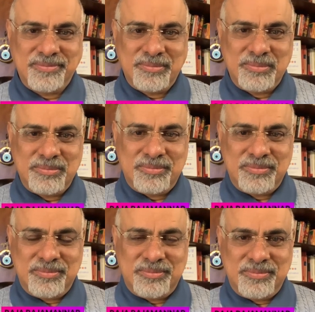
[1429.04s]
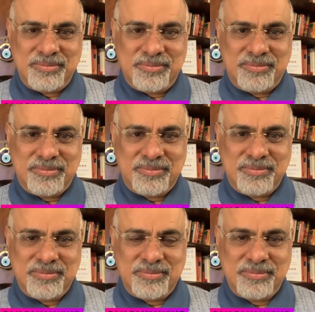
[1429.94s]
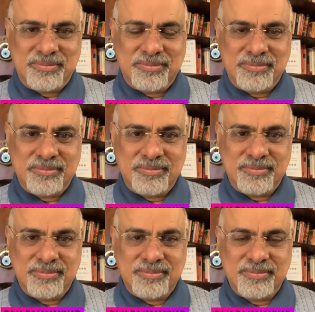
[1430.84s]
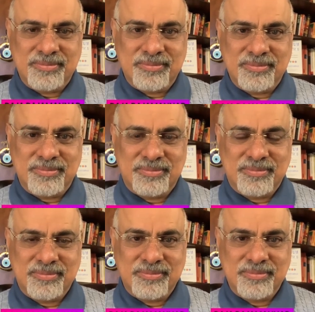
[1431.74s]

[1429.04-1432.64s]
(silent)